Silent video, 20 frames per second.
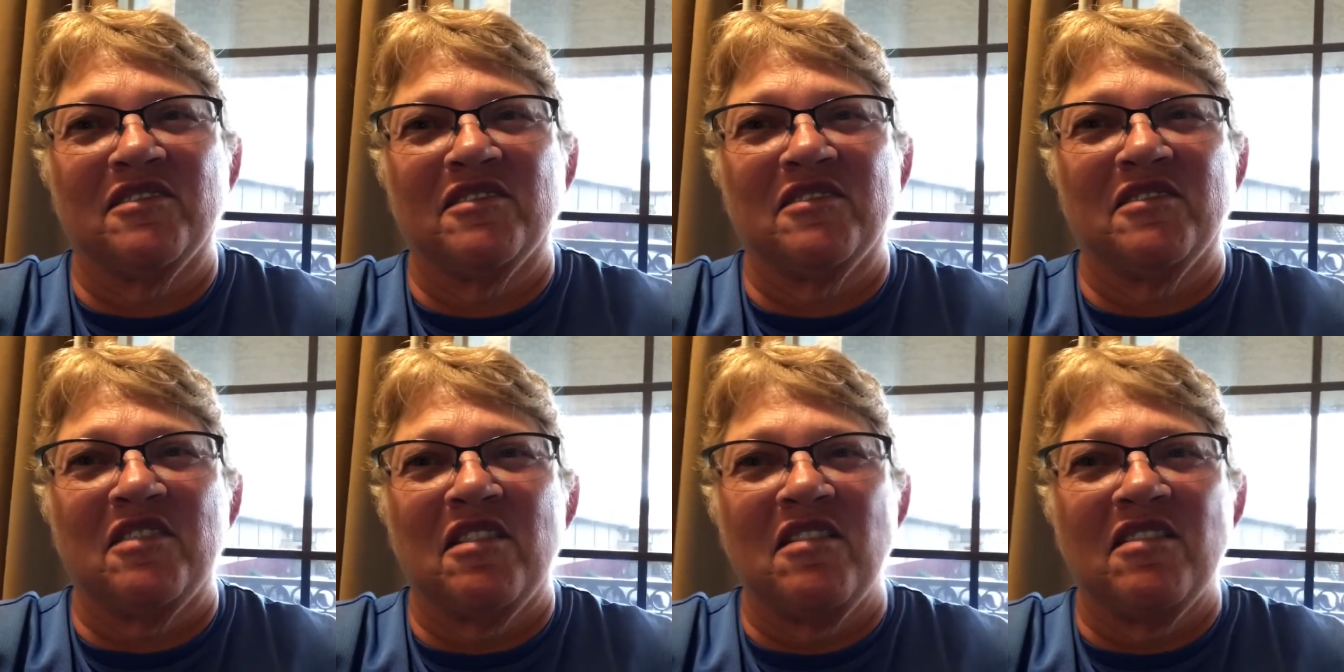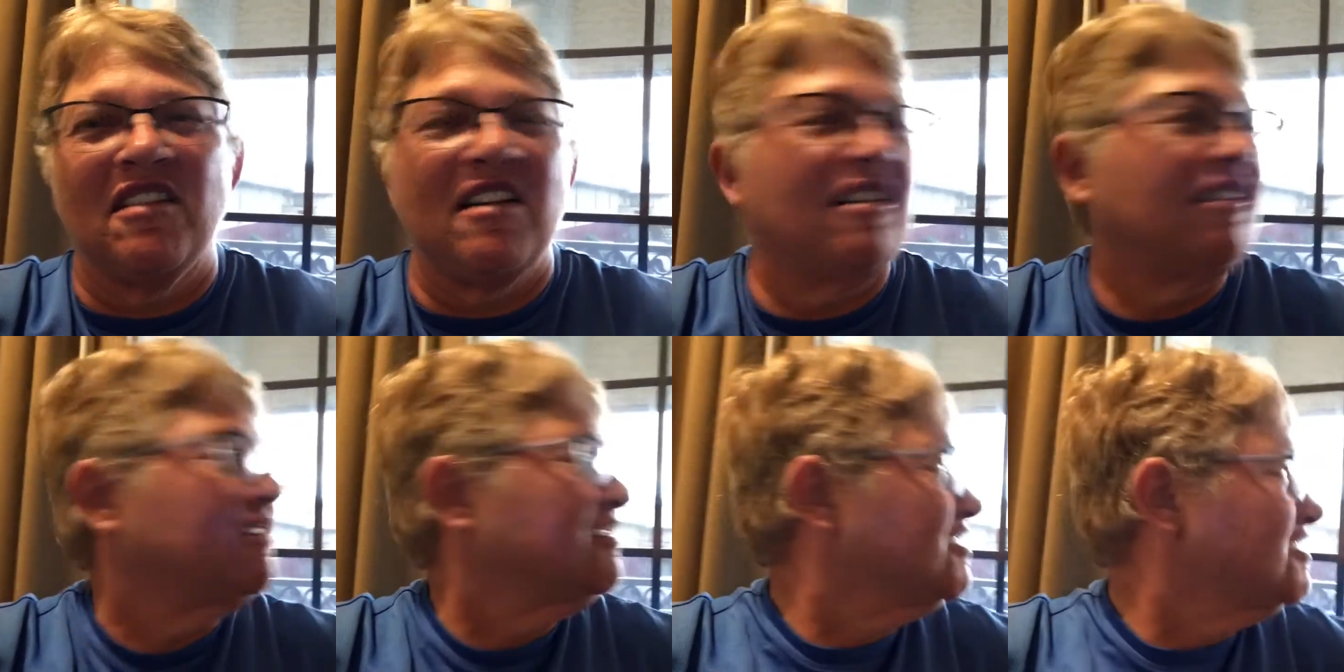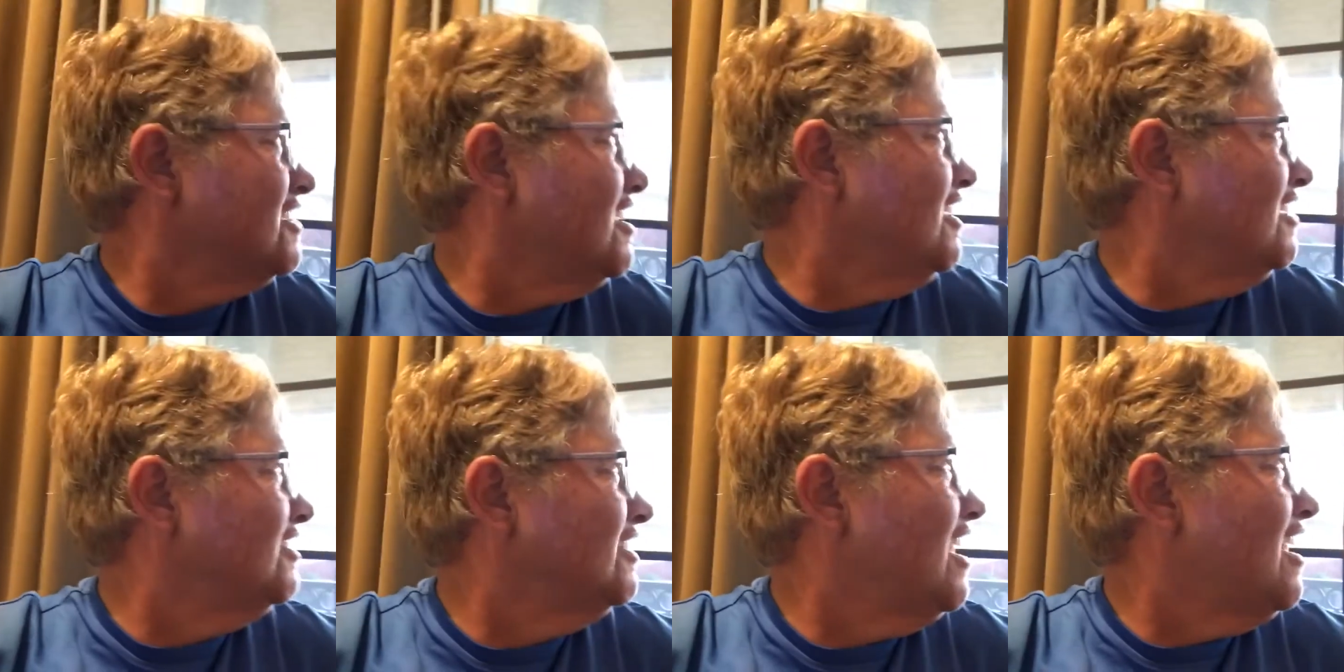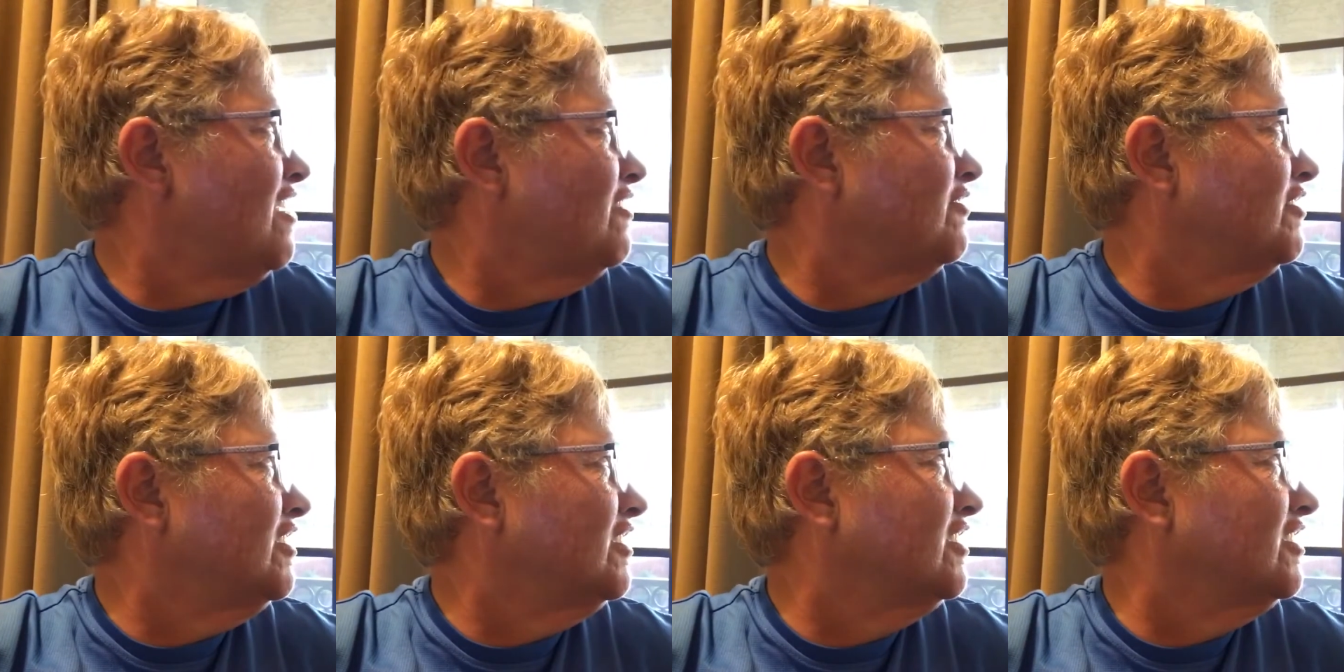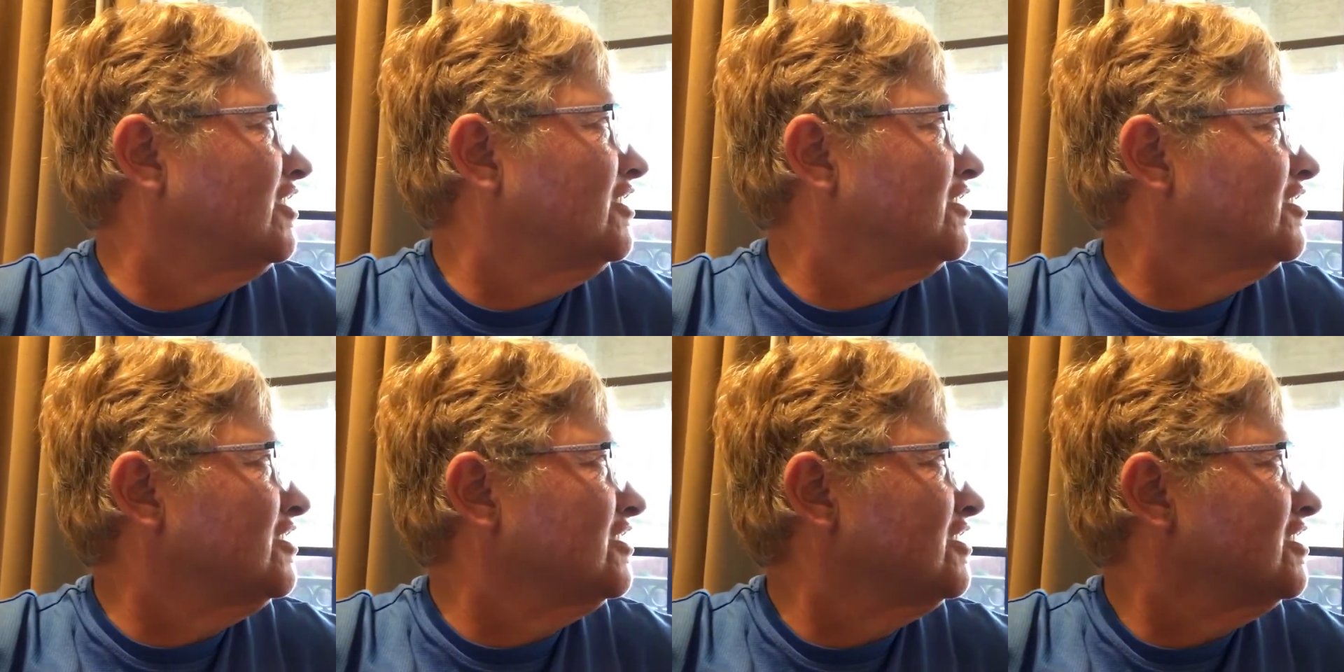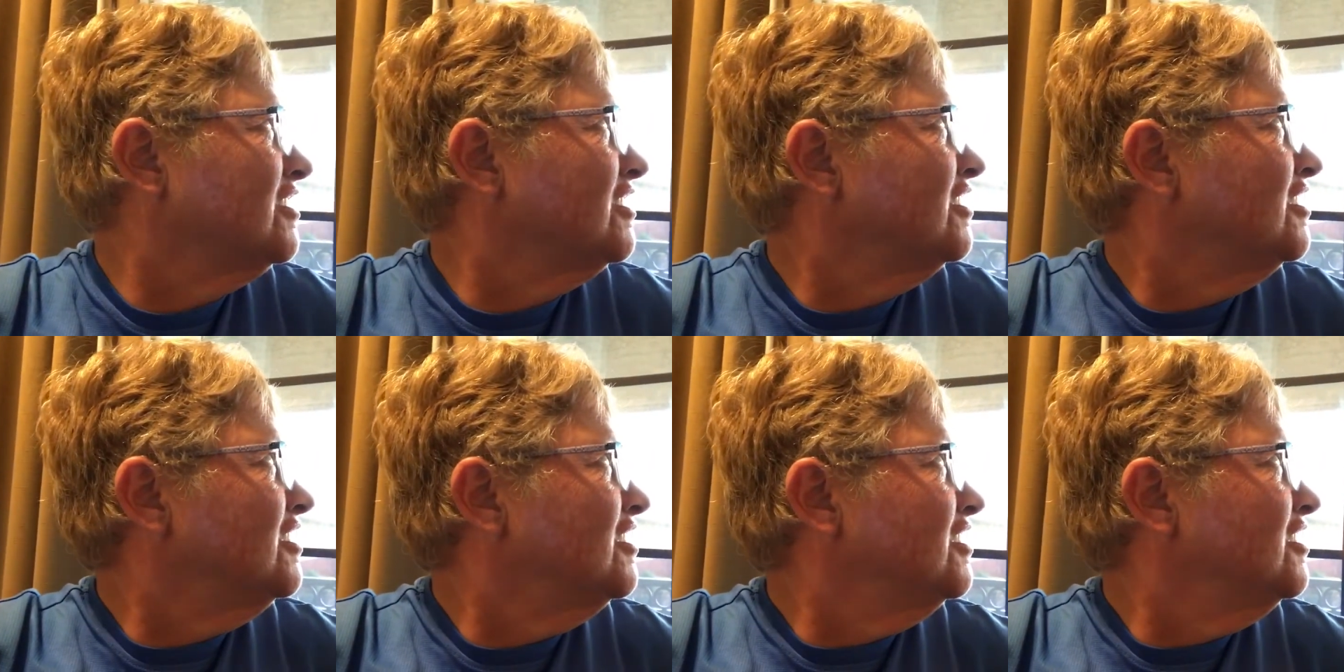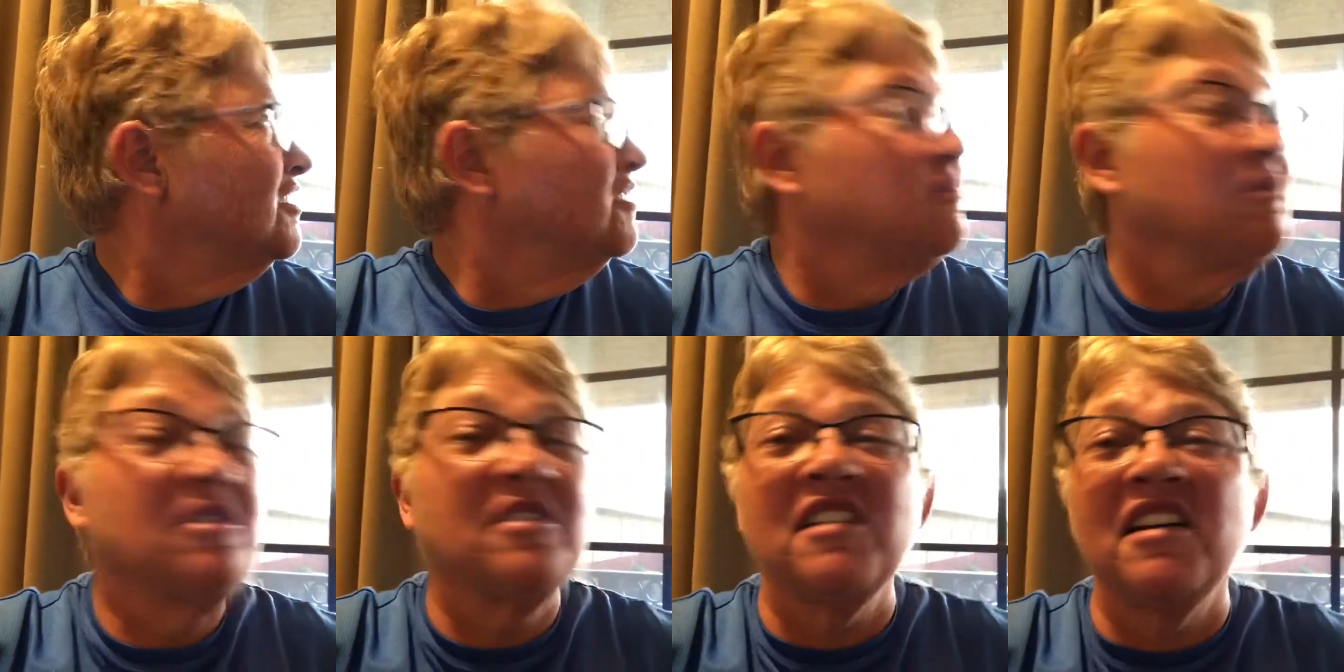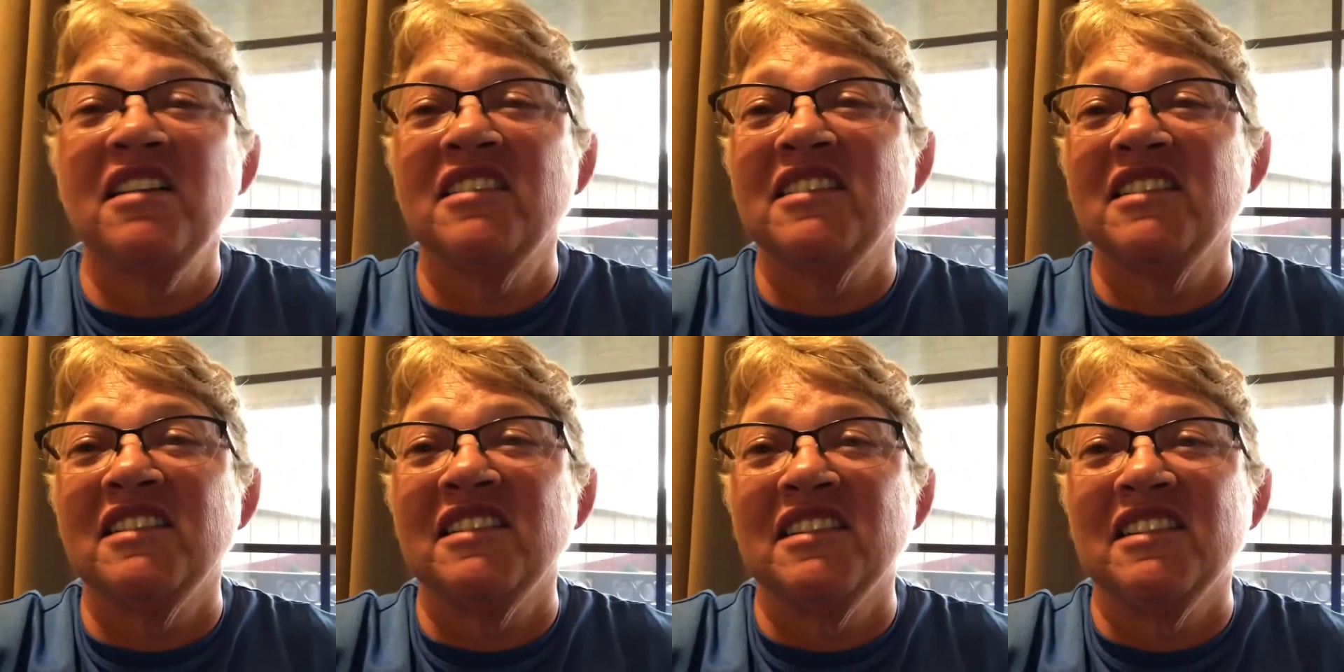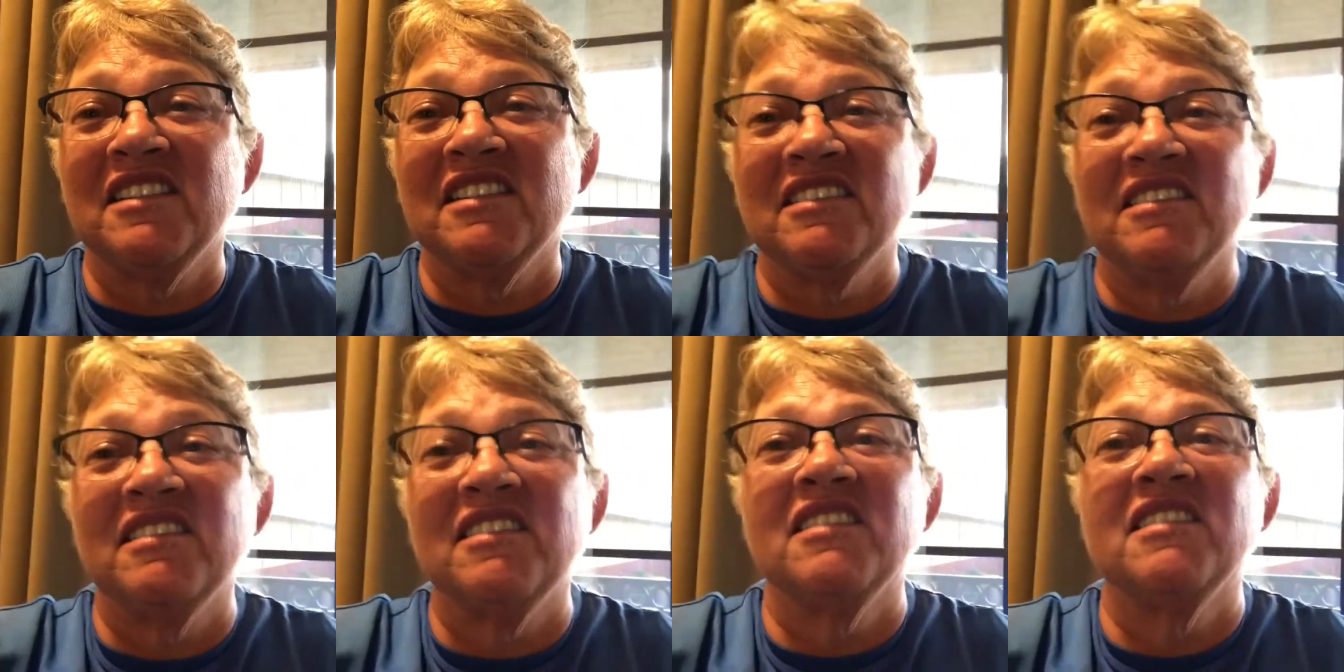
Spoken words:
They're all outside laughing because we're not in it.